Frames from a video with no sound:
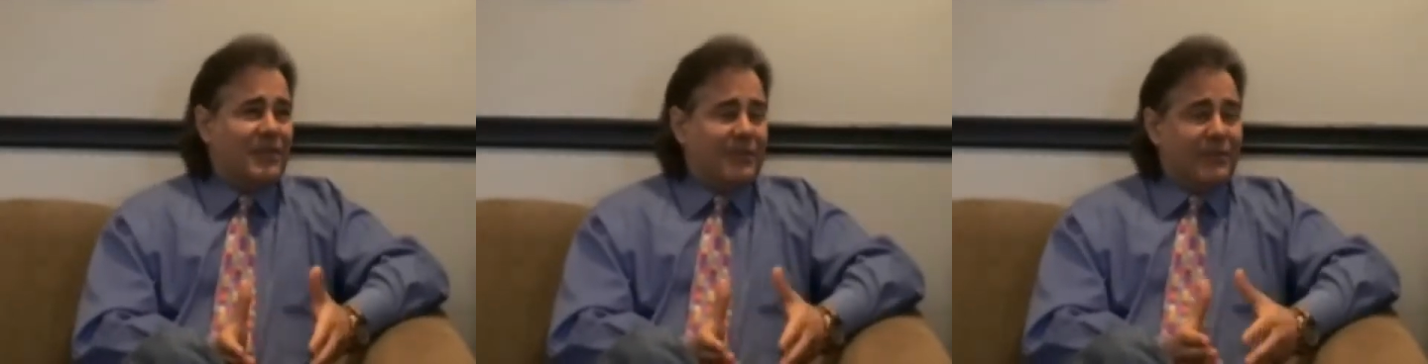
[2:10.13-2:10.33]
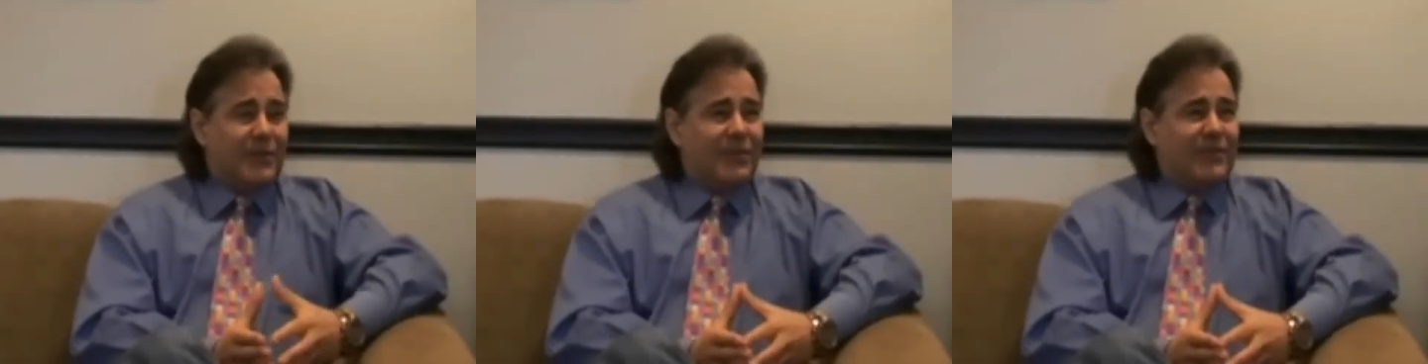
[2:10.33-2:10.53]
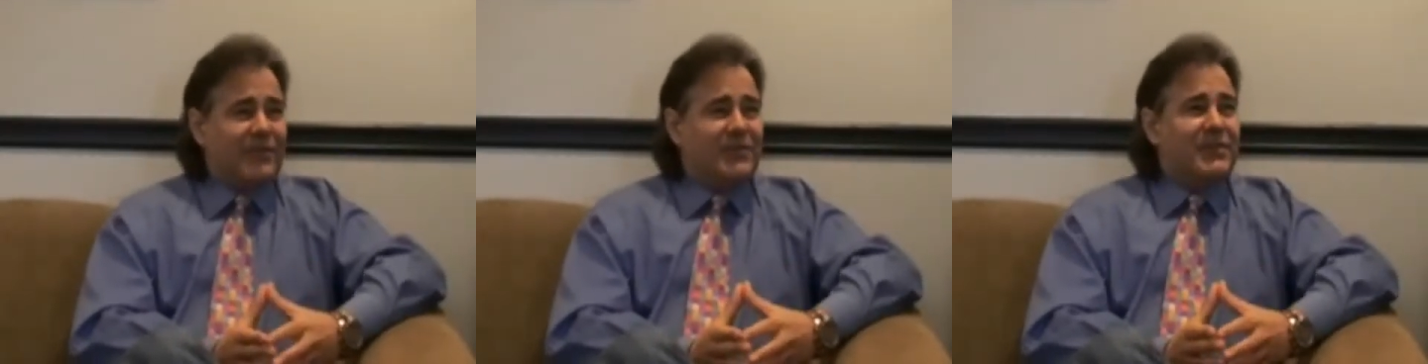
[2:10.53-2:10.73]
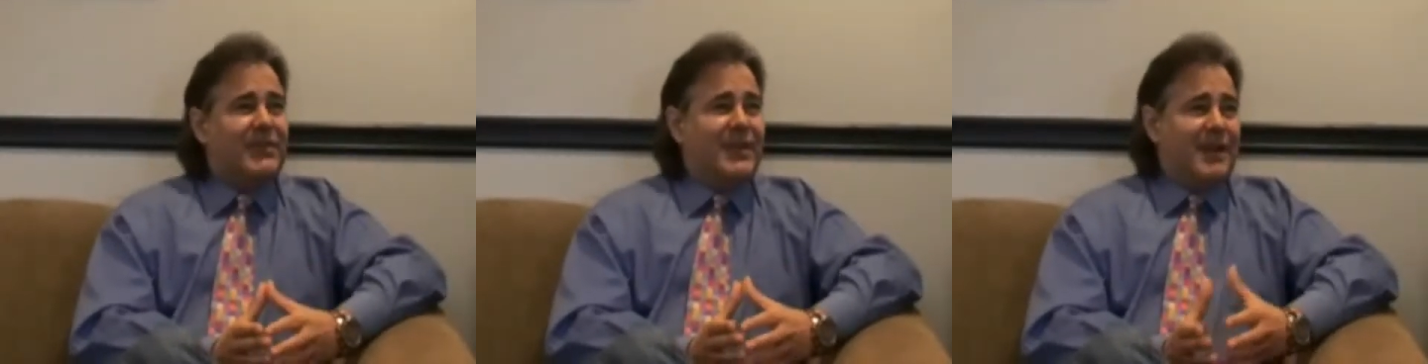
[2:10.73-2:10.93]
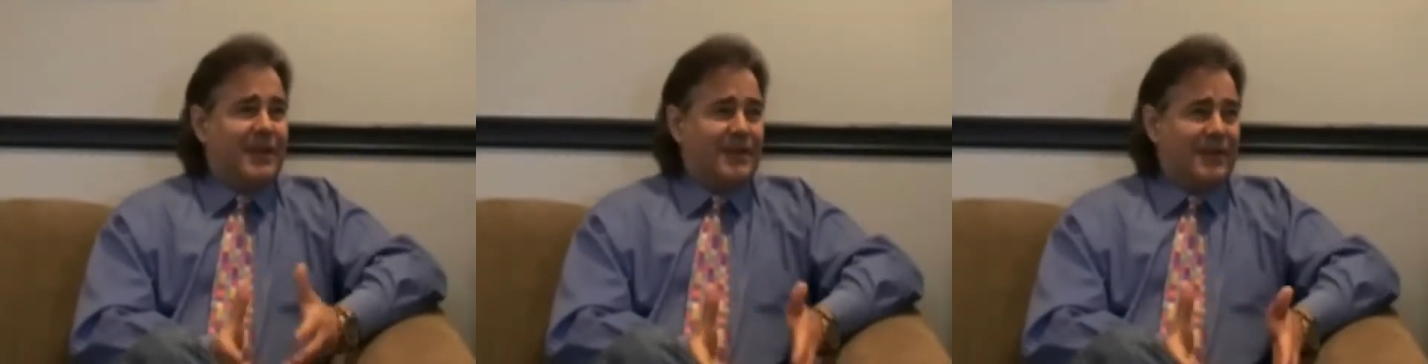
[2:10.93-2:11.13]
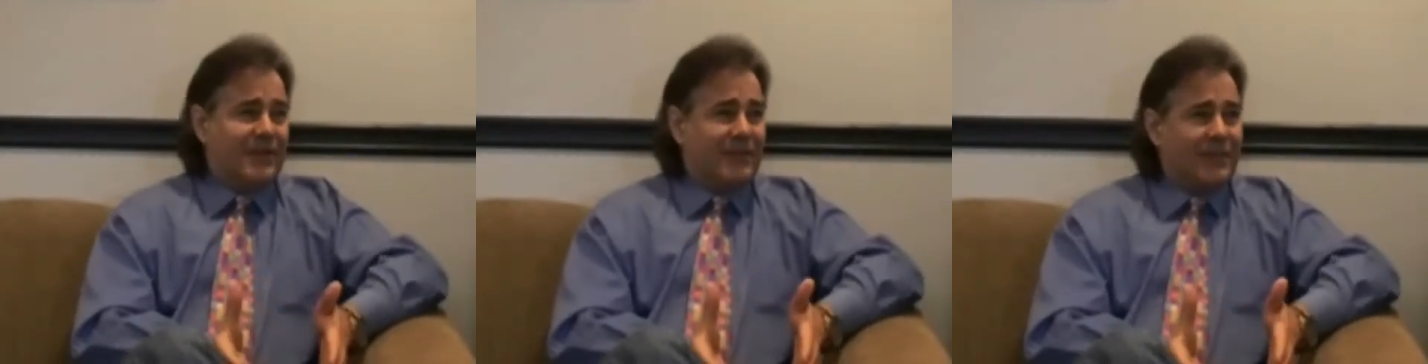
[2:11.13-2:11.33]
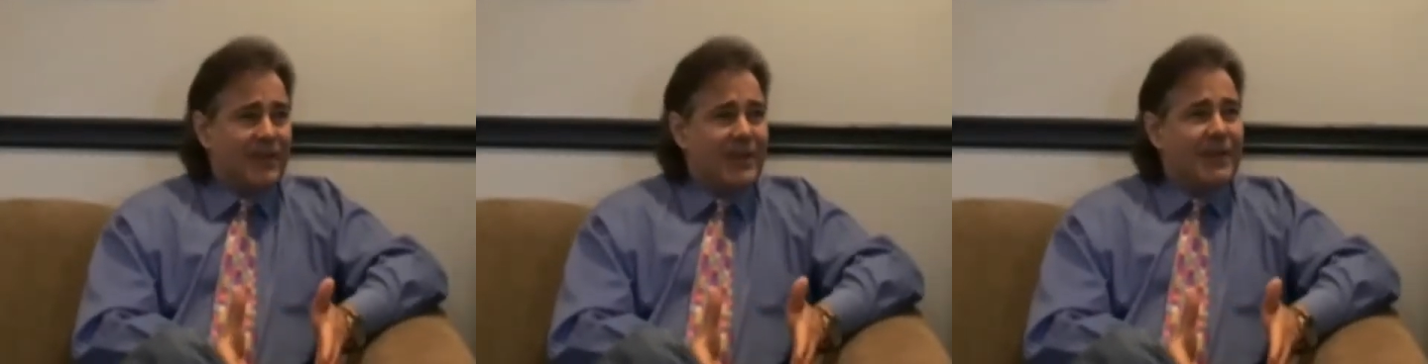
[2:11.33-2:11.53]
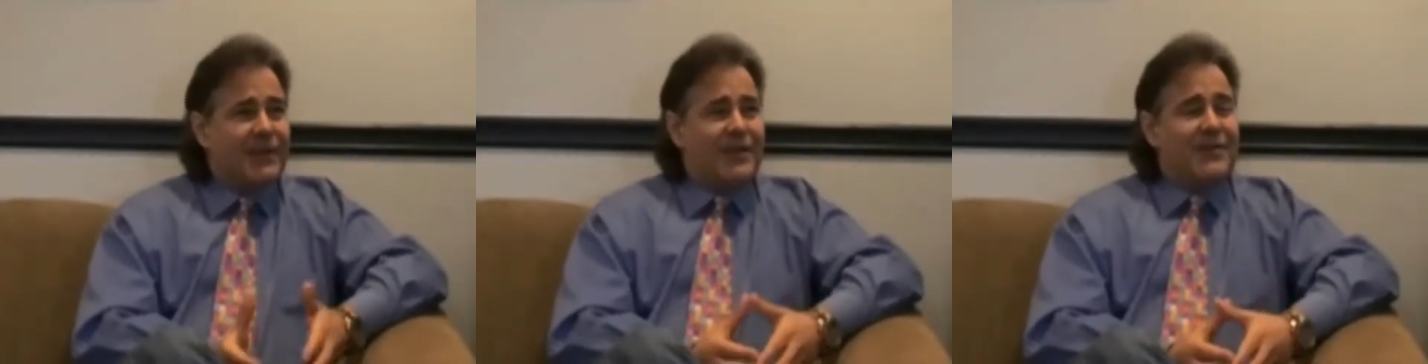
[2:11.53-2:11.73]
of course, is
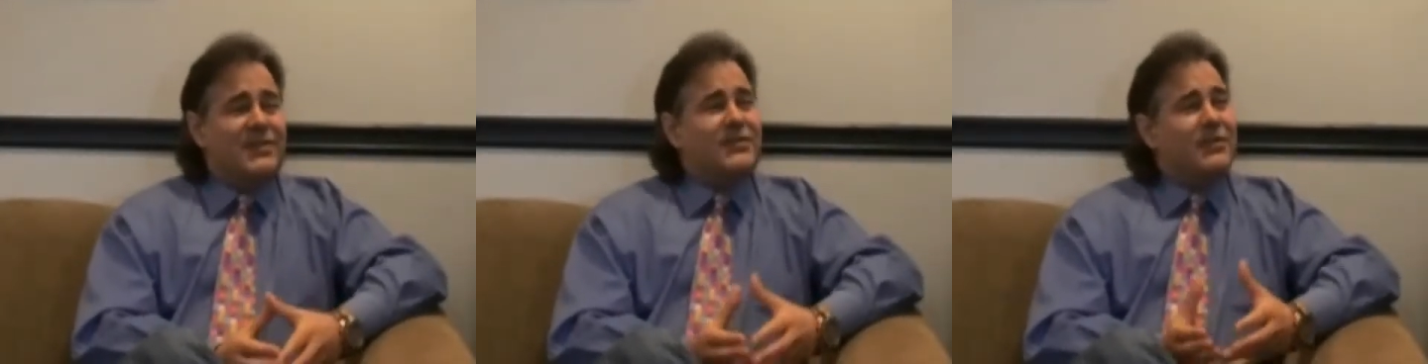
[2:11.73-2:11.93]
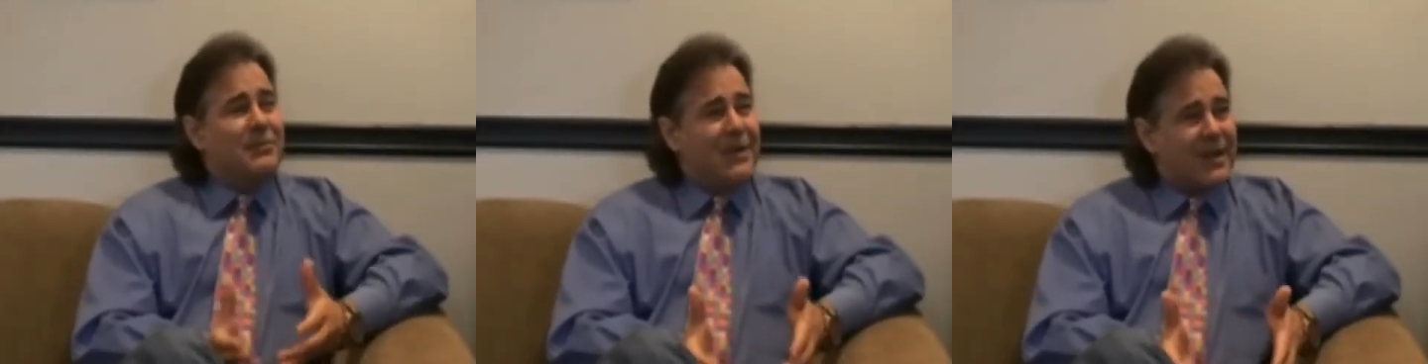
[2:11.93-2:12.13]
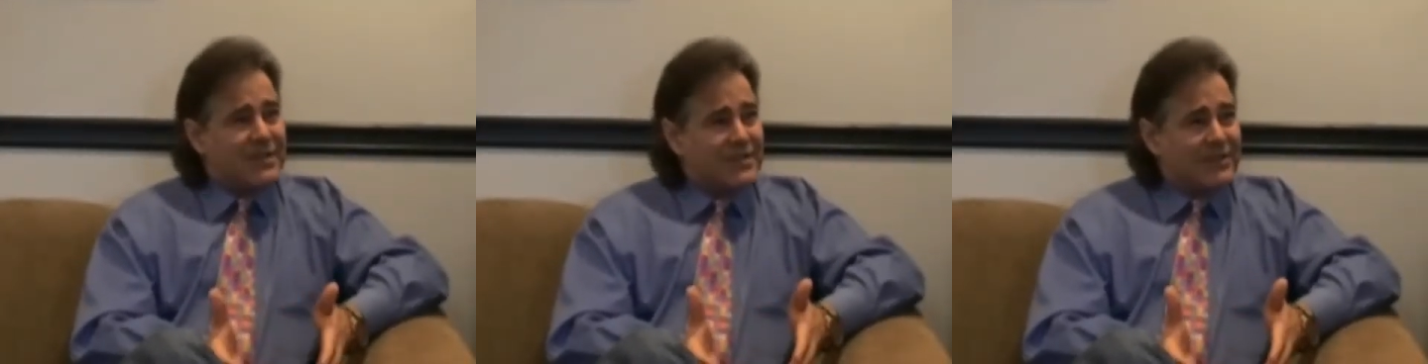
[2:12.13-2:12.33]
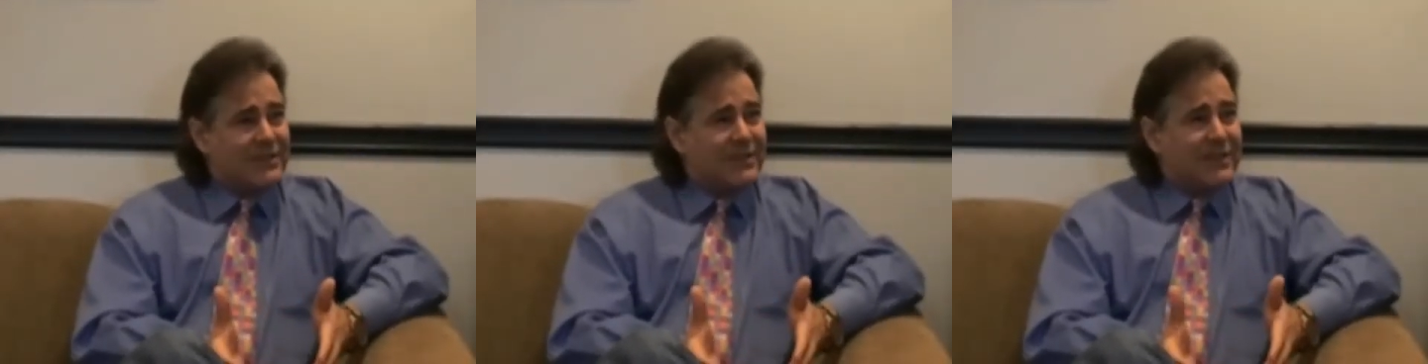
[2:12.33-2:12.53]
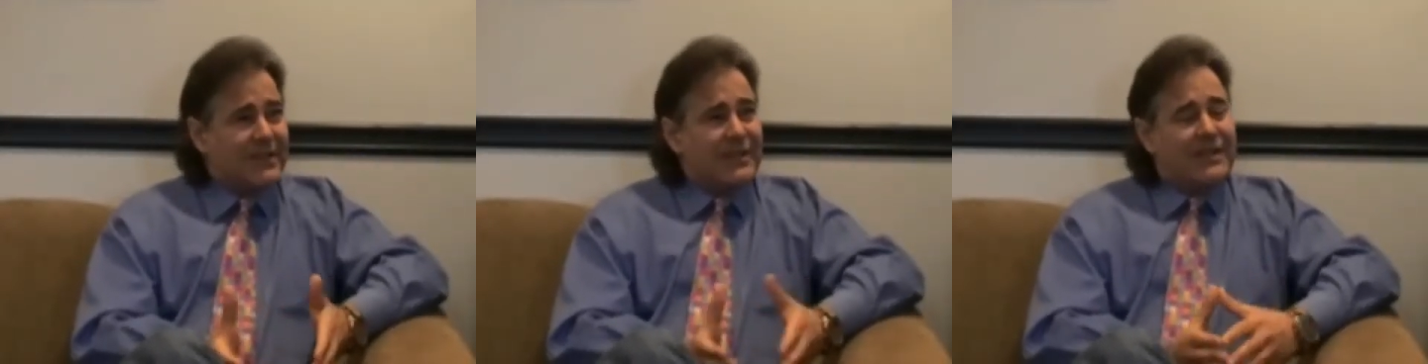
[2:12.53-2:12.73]
caries formation.